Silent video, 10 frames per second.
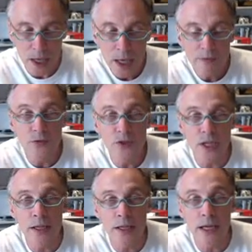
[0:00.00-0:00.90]
If you've
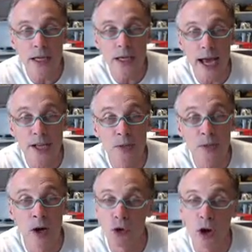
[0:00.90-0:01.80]
seen the
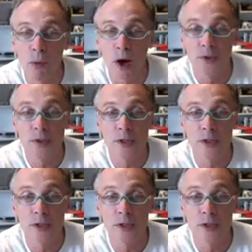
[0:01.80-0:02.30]
Asimo robots,